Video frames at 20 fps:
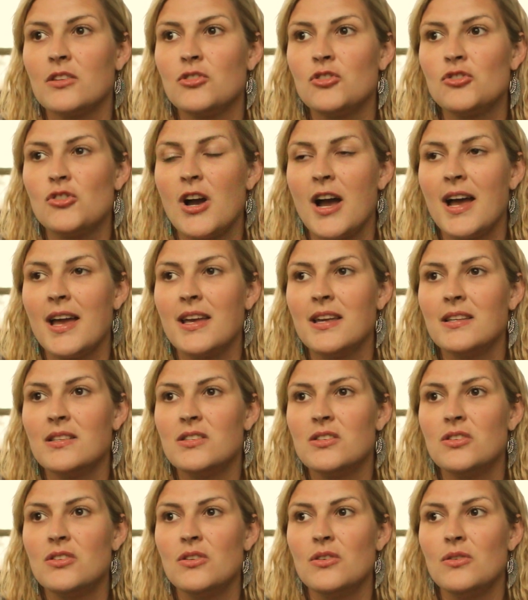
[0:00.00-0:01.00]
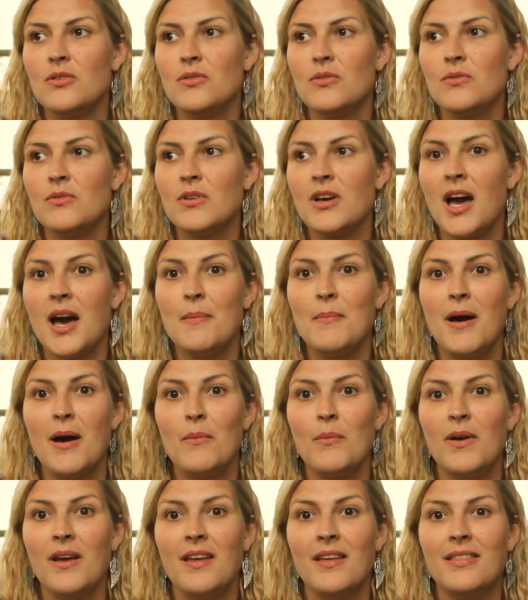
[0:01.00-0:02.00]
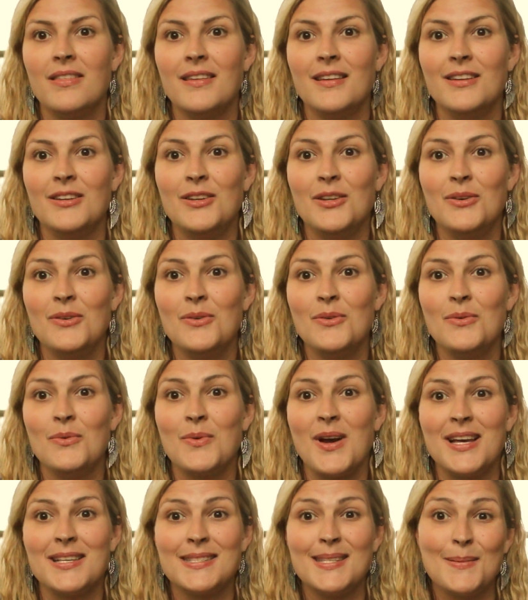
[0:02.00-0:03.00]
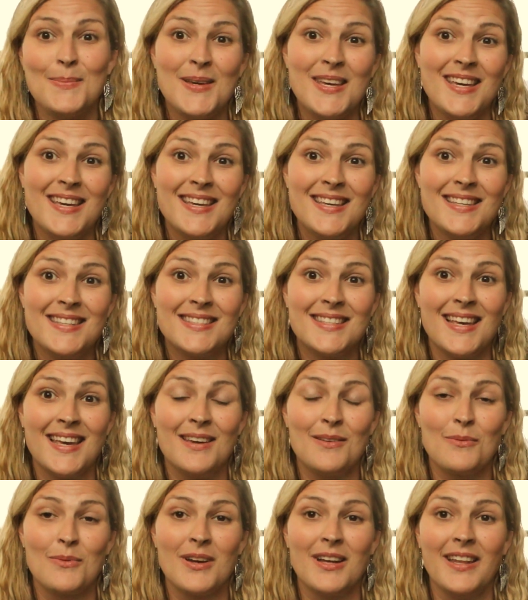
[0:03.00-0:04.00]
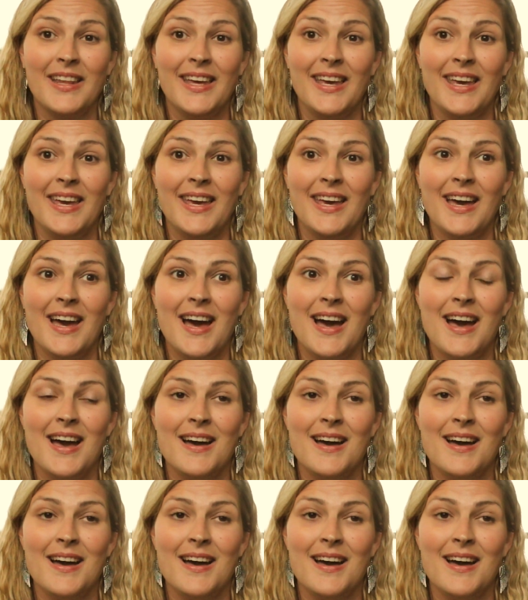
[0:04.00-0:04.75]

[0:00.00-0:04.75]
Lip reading: trying to come up with new recipes and really